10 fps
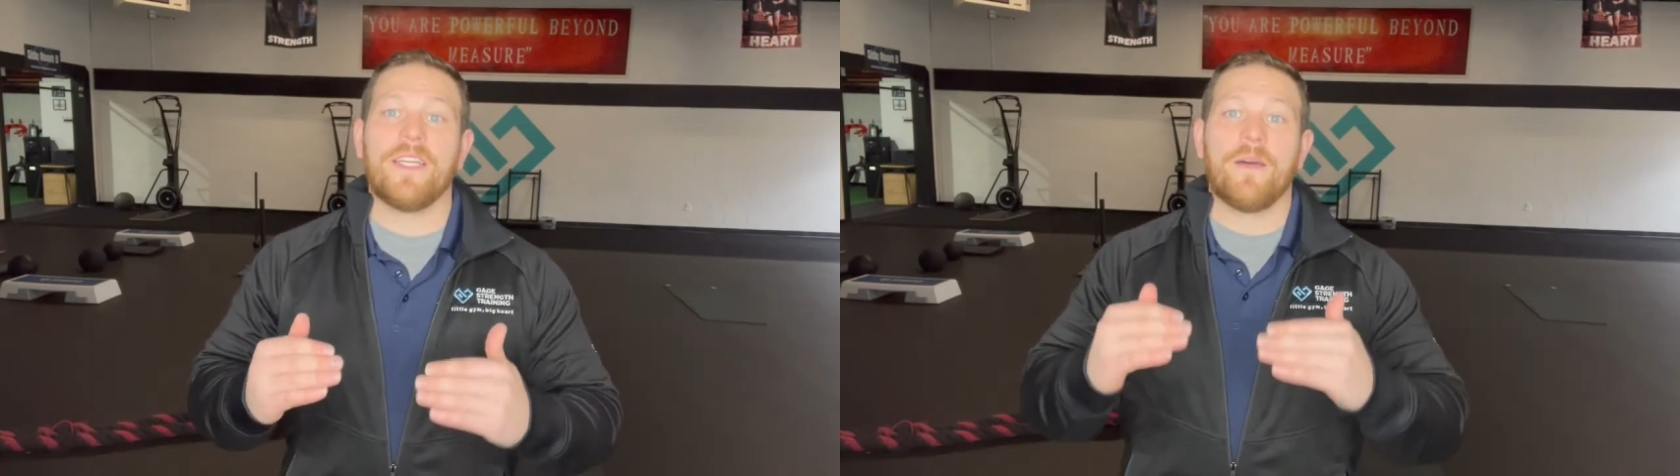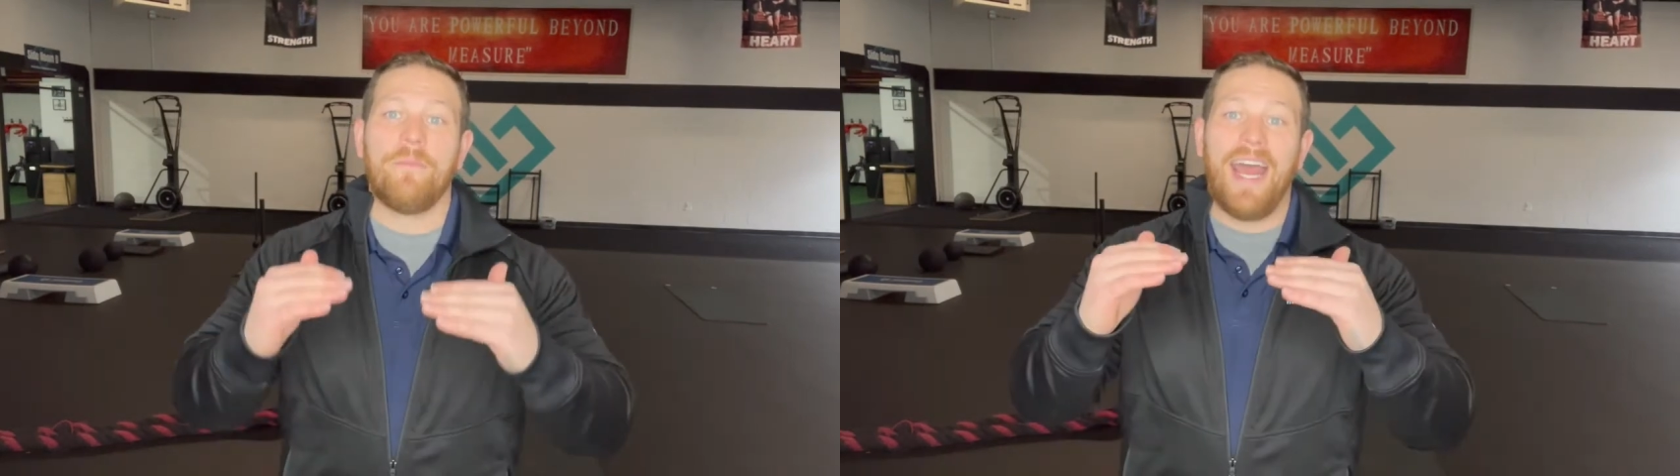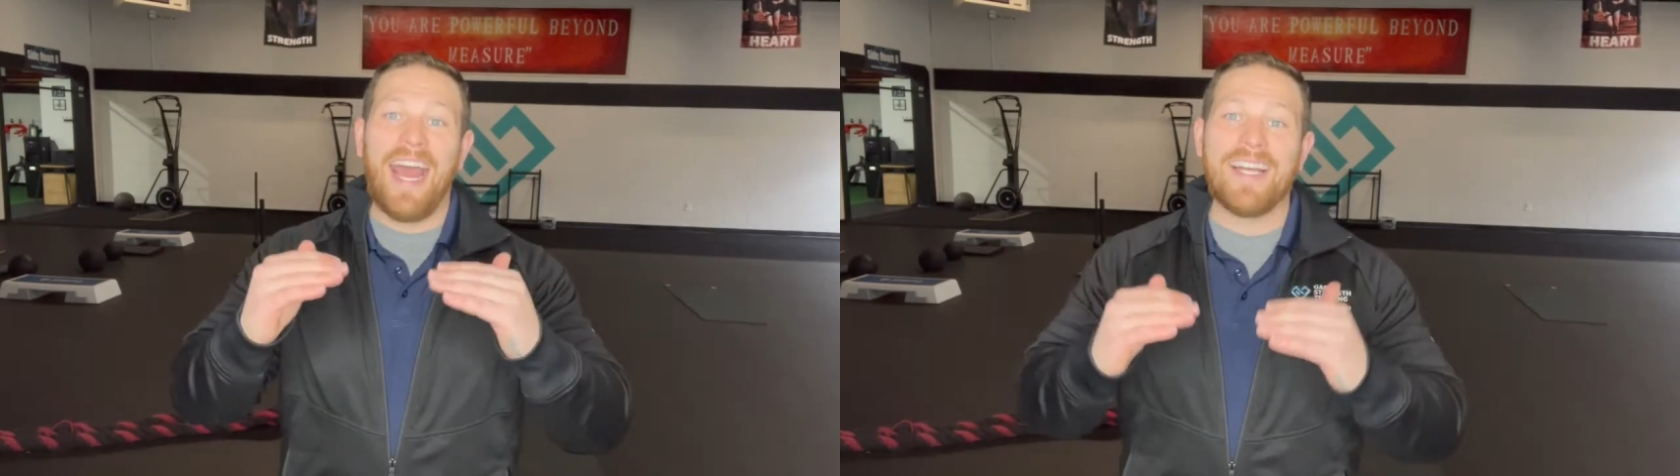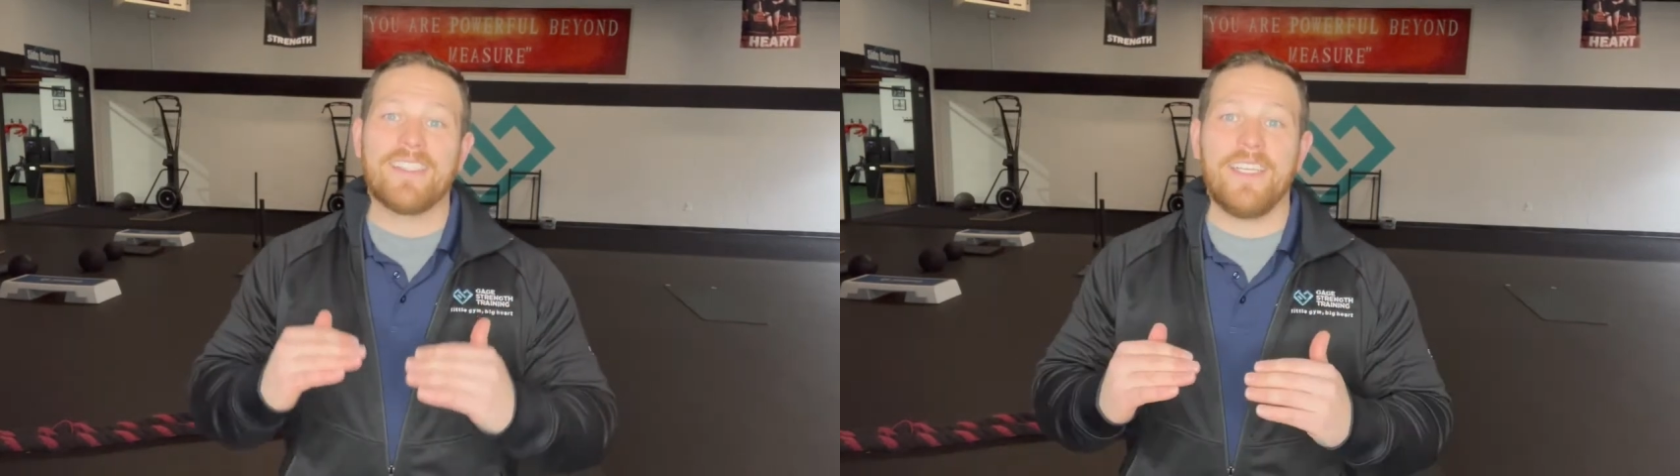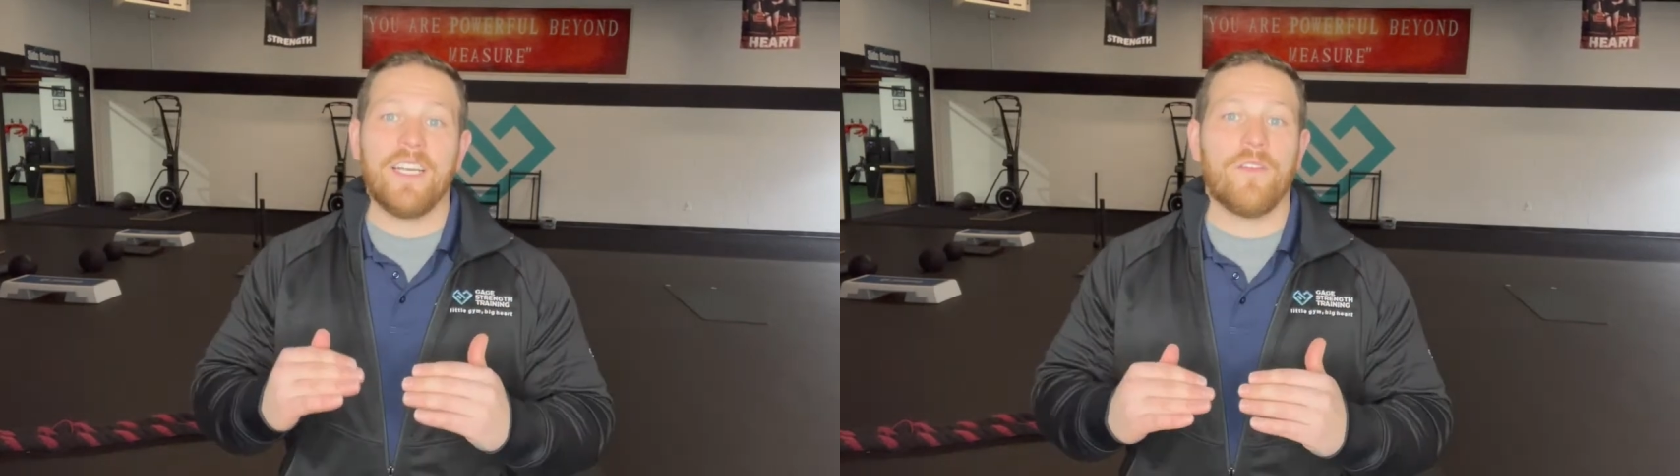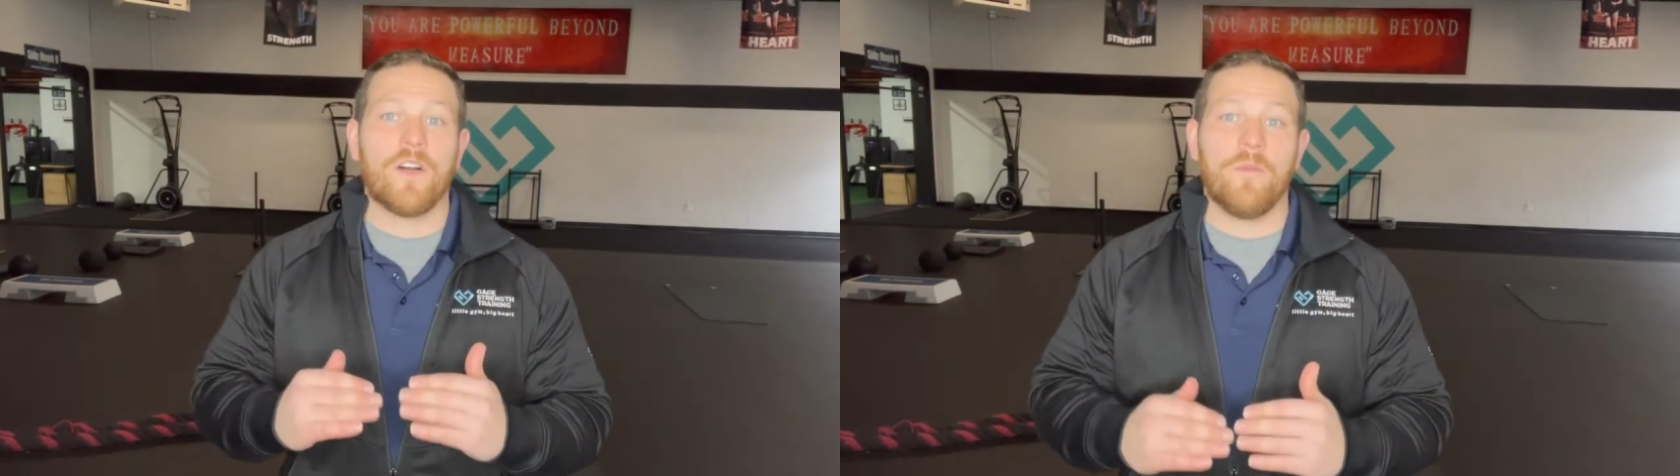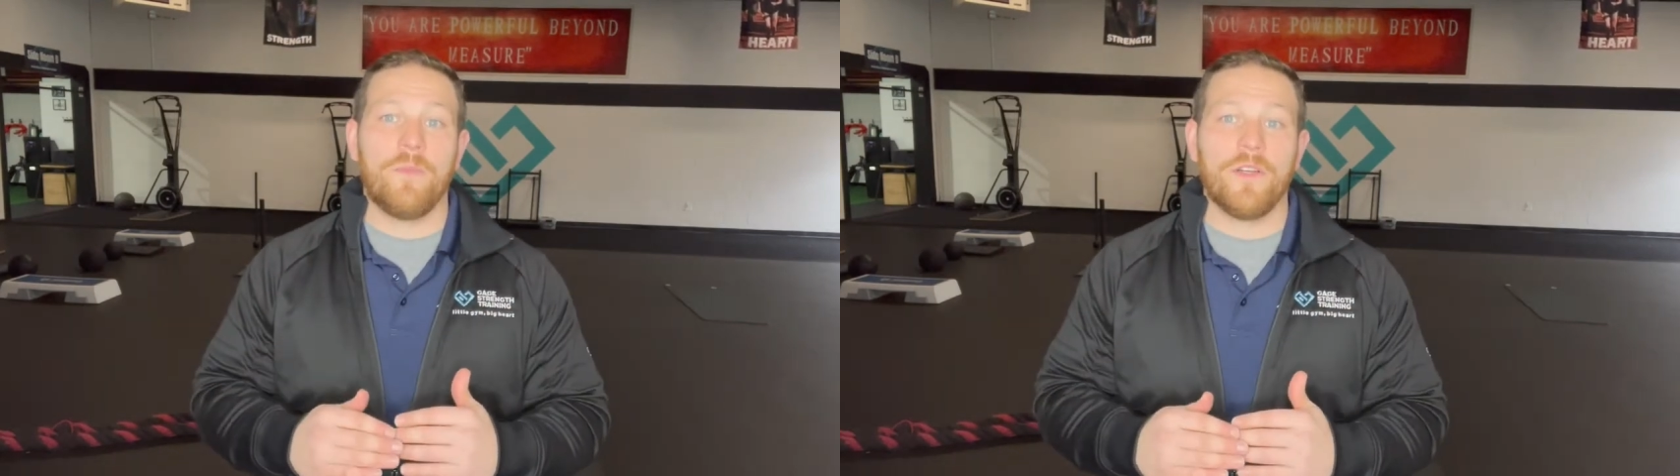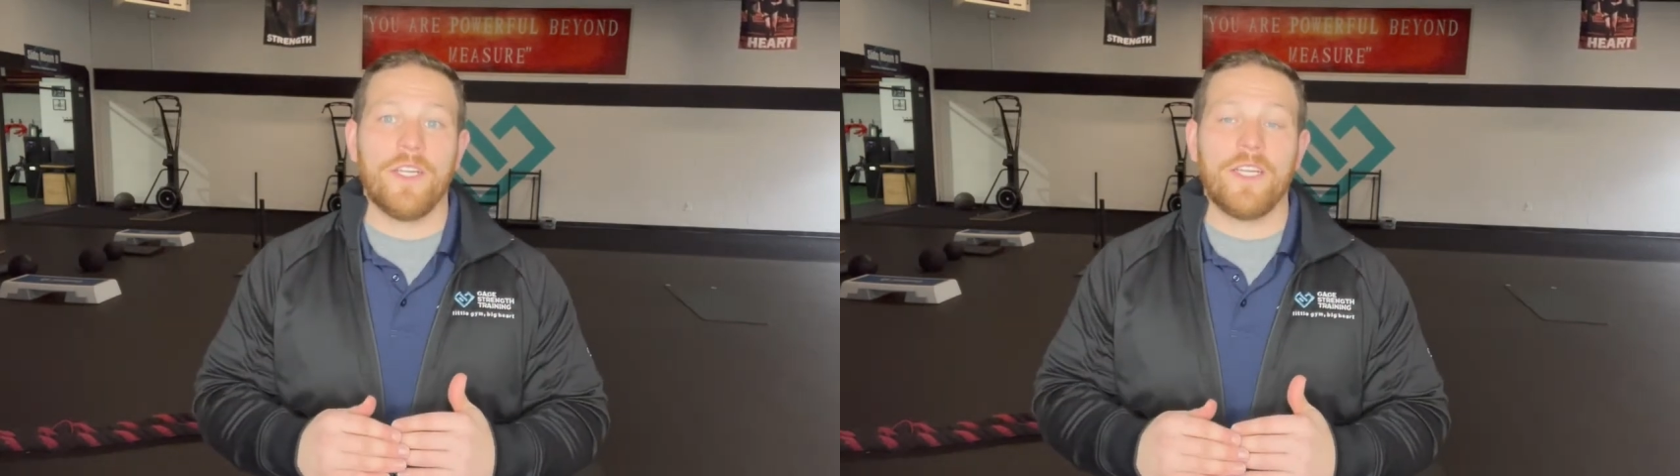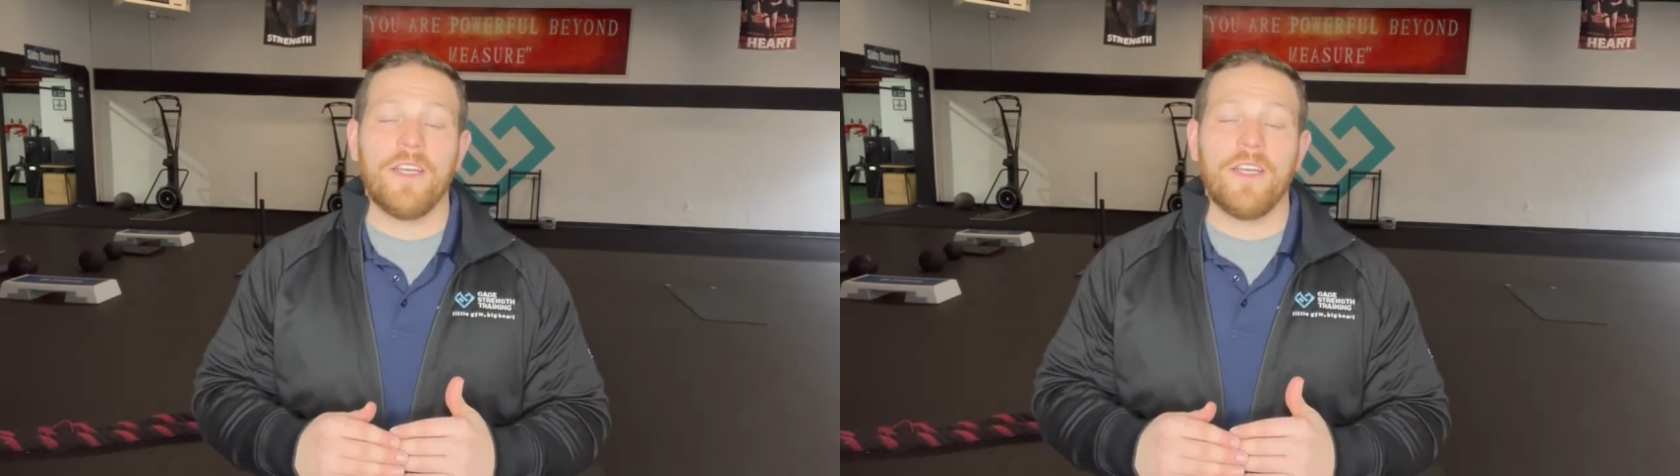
the capacity of our building